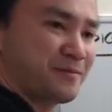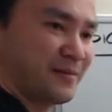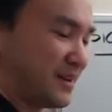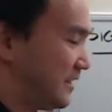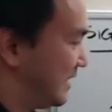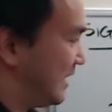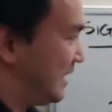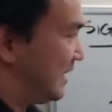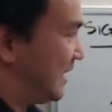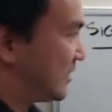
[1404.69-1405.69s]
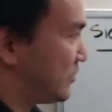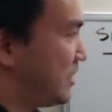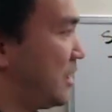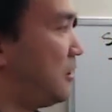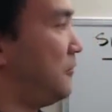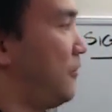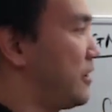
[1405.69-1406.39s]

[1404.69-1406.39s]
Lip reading: Okay, and so now for the